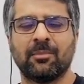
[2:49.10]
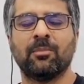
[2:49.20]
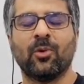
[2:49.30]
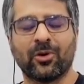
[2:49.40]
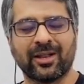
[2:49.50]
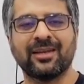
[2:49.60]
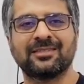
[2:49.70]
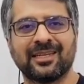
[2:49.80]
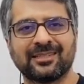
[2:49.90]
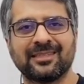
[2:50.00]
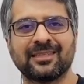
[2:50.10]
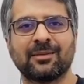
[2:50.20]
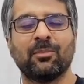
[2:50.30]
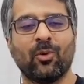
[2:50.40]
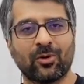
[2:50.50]
more
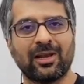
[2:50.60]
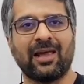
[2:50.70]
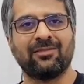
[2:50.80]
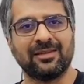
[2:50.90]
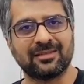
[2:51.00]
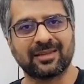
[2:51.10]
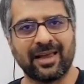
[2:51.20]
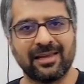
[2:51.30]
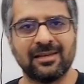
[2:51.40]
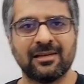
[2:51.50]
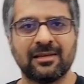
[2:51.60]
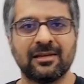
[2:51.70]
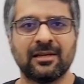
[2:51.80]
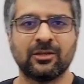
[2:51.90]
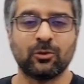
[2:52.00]
energetic, more lively style
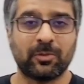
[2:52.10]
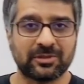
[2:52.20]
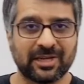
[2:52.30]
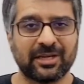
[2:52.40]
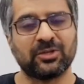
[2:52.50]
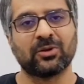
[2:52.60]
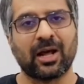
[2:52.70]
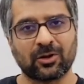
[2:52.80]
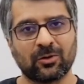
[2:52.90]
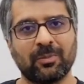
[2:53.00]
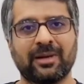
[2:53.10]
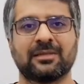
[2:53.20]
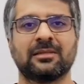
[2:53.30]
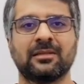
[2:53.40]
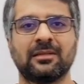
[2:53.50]
to present your
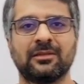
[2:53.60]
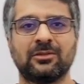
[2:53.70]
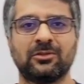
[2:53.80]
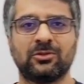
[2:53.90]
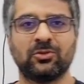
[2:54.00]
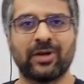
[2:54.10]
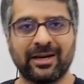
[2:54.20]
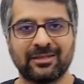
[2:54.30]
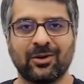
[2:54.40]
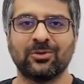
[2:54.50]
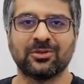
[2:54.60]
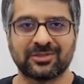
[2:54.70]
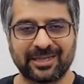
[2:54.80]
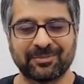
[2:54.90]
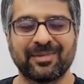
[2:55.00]
arguments, to write down your
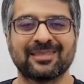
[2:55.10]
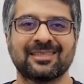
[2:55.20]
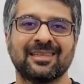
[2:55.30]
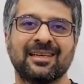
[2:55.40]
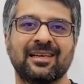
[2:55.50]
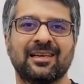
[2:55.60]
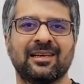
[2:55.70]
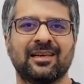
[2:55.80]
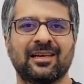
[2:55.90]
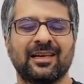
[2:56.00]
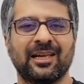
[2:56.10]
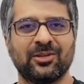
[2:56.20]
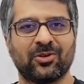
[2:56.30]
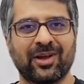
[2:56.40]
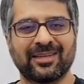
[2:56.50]
statements
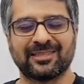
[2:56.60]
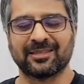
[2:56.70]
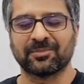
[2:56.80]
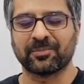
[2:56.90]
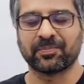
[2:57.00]
in your writing.